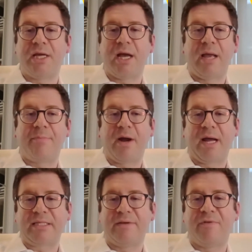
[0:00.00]

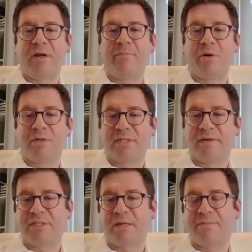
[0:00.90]
hyperactive and impulsive
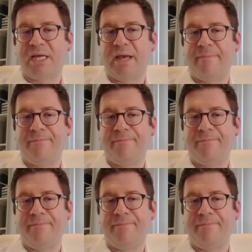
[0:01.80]
subtype.